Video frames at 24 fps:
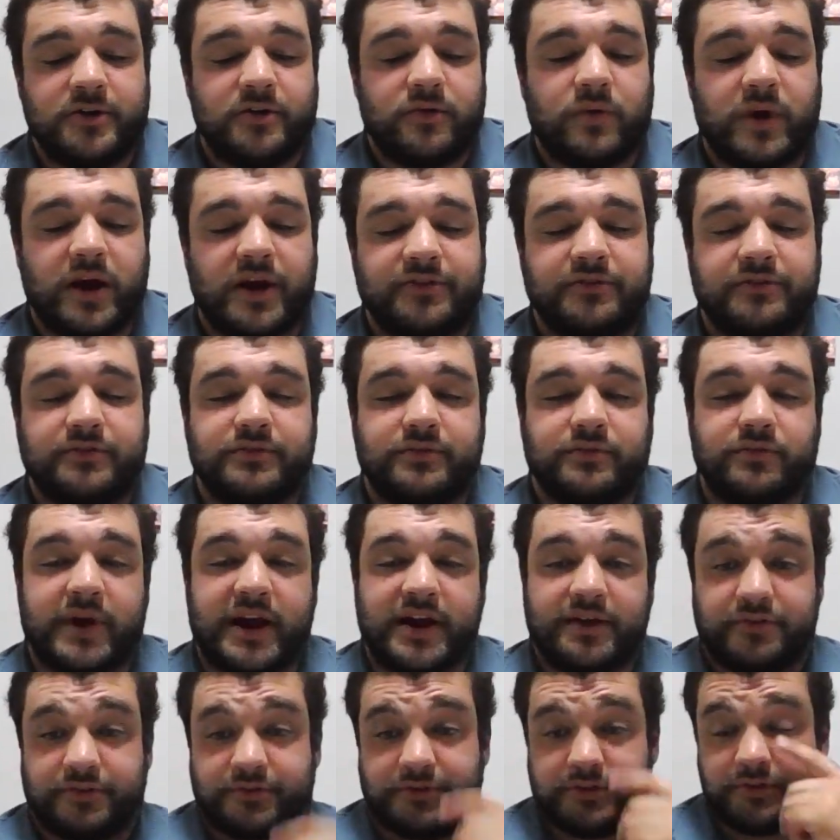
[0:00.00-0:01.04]

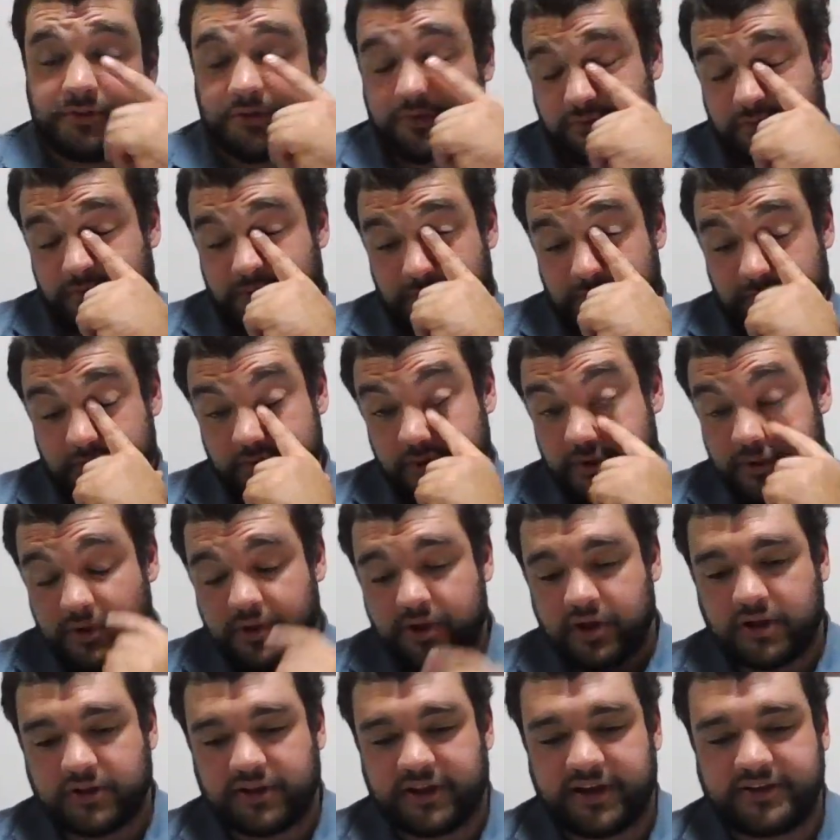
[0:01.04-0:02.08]
rather than through
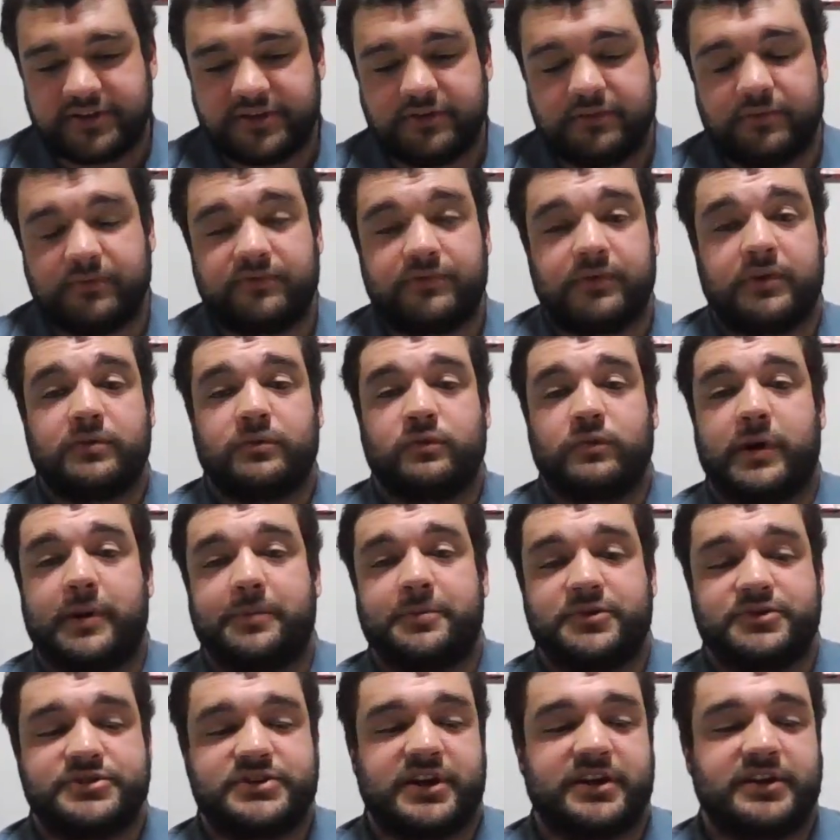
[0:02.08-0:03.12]
elected
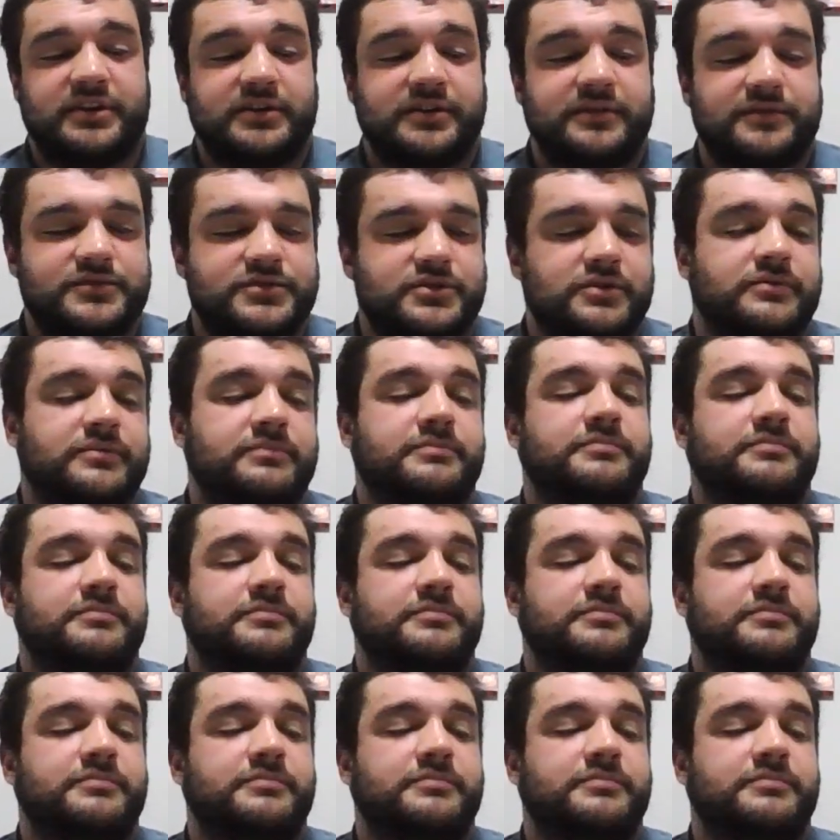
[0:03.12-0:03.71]
representatives. So